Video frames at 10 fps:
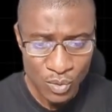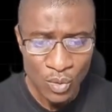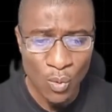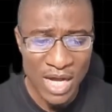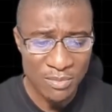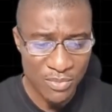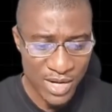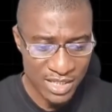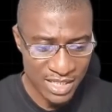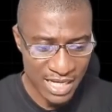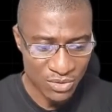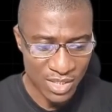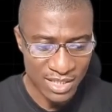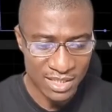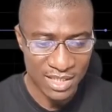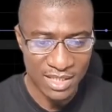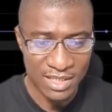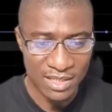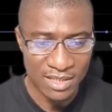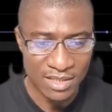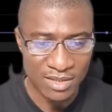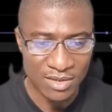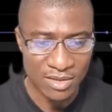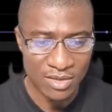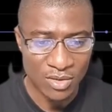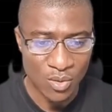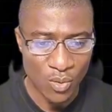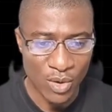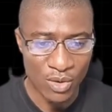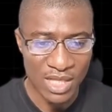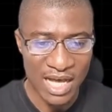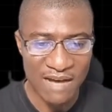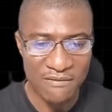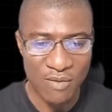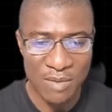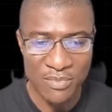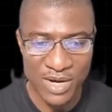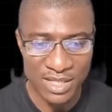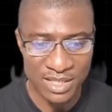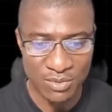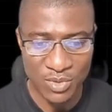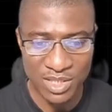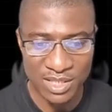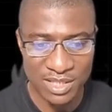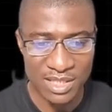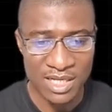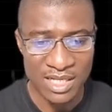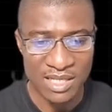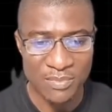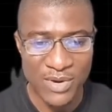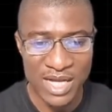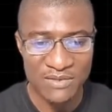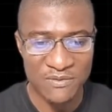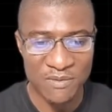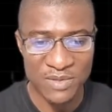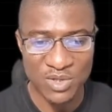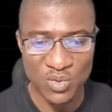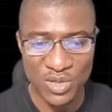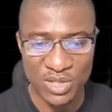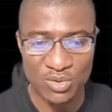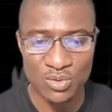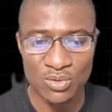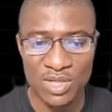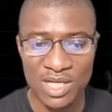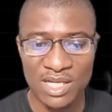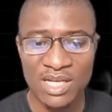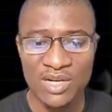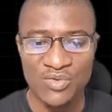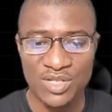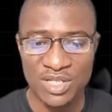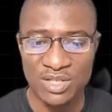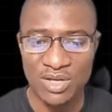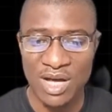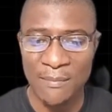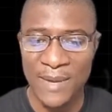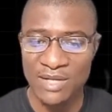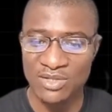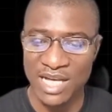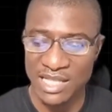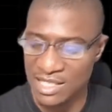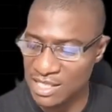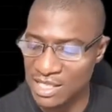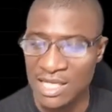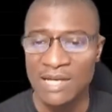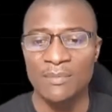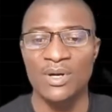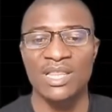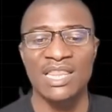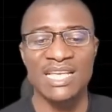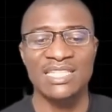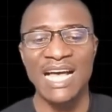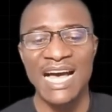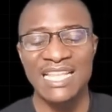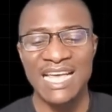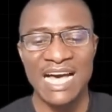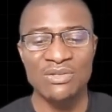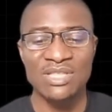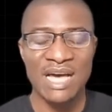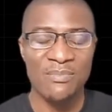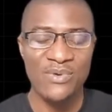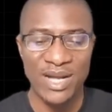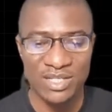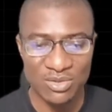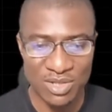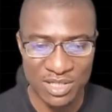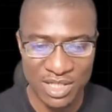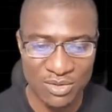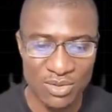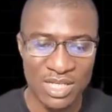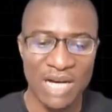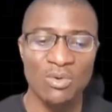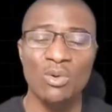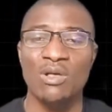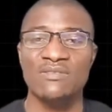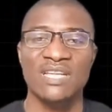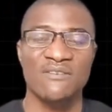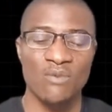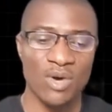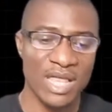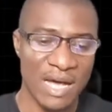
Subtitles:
one branch. As you can see, we only have one branch, which is the branch from the switch to the resistor and back to the LED. But let's add another branch to the circuit and we will observe what